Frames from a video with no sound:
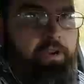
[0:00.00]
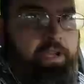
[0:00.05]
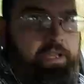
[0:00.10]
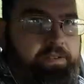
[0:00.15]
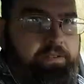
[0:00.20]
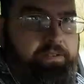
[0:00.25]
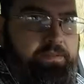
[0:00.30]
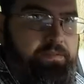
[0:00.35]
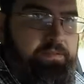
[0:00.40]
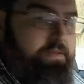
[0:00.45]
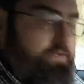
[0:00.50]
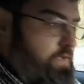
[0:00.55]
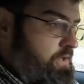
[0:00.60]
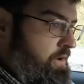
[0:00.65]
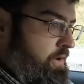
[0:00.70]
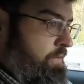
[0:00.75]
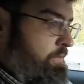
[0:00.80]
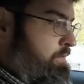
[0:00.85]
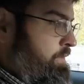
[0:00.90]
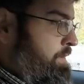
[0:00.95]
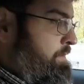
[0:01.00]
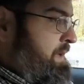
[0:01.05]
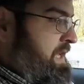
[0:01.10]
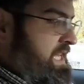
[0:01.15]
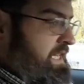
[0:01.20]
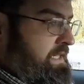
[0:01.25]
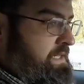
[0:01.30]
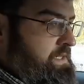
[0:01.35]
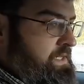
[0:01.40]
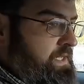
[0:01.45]
right, so we're
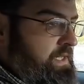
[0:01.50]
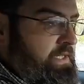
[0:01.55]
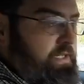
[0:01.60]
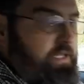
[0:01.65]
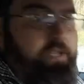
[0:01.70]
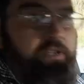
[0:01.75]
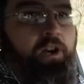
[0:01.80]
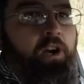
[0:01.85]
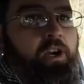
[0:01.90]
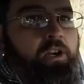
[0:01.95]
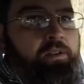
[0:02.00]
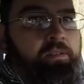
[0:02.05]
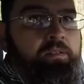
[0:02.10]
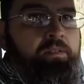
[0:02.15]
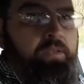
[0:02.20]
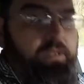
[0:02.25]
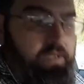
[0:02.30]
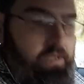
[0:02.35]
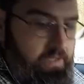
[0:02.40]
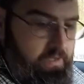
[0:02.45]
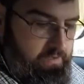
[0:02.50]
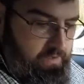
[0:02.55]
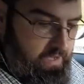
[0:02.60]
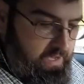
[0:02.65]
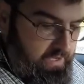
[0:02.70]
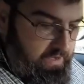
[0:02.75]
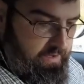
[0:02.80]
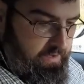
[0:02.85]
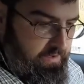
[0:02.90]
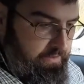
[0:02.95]
back inside the car.
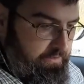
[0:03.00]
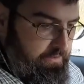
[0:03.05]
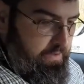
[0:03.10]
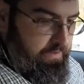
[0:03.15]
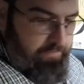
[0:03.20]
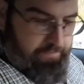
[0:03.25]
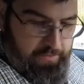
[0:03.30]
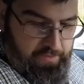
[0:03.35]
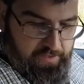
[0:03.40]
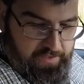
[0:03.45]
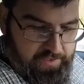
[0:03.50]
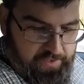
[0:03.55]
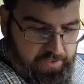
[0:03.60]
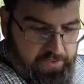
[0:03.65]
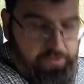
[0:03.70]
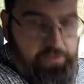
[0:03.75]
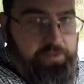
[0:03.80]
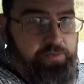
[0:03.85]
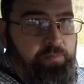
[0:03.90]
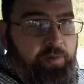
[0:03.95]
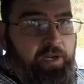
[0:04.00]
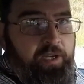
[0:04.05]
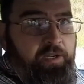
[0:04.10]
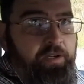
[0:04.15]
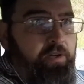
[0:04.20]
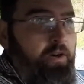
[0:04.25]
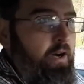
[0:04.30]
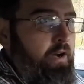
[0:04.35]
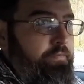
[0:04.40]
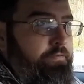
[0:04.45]
You'll have to excuse my
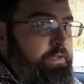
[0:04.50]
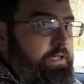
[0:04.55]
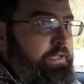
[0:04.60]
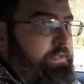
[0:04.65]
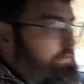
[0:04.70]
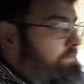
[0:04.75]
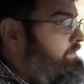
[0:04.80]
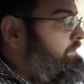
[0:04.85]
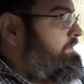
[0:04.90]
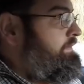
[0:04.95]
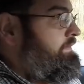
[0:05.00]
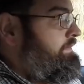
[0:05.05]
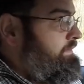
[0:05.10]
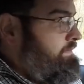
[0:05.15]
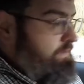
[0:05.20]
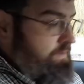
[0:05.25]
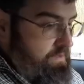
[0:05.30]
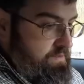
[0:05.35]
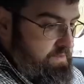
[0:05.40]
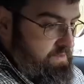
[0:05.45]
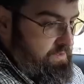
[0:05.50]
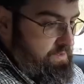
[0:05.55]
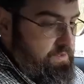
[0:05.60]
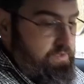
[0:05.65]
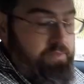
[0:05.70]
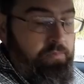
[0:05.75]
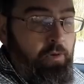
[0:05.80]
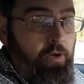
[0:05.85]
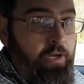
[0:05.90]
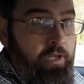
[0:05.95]
coffee, because
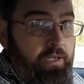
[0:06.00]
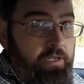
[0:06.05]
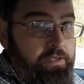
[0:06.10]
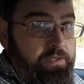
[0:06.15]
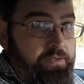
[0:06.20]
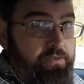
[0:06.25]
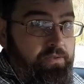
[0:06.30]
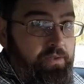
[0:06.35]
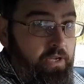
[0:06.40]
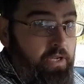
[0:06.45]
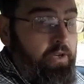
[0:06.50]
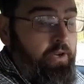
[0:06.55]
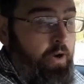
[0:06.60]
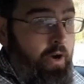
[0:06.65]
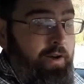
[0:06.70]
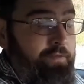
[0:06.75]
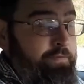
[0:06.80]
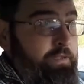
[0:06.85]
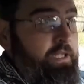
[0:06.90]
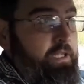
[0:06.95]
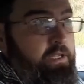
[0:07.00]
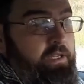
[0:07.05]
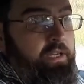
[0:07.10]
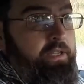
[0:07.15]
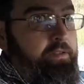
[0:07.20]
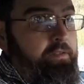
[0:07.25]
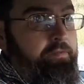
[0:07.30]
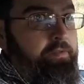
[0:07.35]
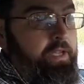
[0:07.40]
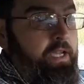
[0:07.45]
this morning is a coffee
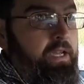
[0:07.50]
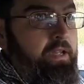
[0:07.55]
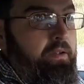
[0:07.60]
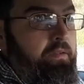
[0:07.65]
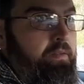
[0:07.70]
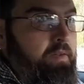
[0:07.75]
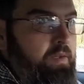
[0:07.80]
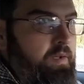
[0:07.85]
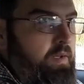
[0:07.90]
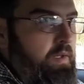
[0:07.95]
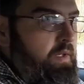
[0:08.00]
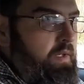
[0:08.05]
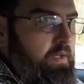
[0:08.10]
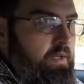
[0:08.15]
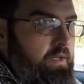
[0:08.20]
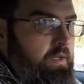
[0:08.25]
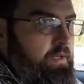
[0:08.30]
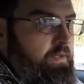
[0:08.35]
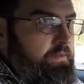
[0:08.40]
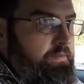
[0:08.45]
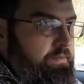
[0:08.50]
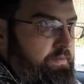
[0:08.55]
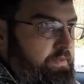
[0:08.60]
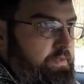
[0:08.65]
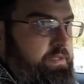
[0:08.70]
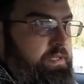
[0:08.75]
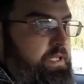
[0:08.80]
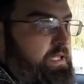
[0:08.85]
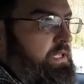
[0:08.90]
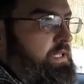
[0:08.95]
kind of day.
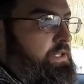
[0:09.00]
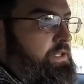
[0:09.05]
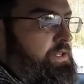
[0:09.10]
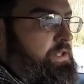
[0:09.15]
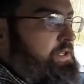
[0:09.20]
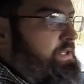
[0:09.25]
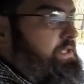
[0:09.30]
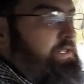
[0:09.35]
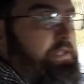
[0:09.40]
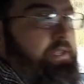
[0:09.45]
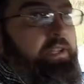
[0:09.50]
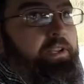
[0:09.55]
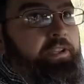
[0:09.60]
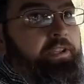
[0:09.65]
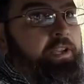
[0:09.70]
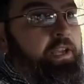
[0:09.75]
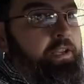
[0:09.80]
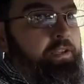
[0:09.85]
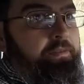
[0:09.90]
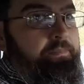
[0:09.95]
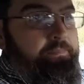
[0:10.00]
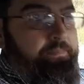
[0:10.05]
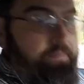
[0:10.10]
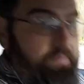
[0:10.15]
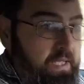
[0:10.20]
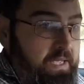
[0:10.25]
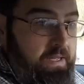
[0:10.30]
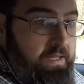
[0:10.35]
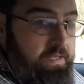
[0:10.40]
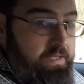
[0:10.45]
Tea just isn't going to cut it.
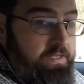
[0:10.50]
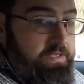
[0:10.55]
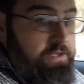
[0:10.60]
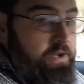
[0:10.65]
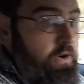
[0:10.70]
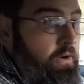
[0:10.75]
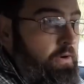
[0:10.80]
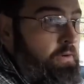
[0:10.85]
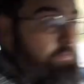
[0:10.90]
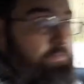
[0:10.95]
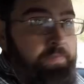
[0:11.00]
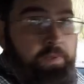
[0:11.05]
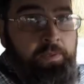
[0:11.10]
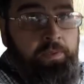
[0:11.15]
So,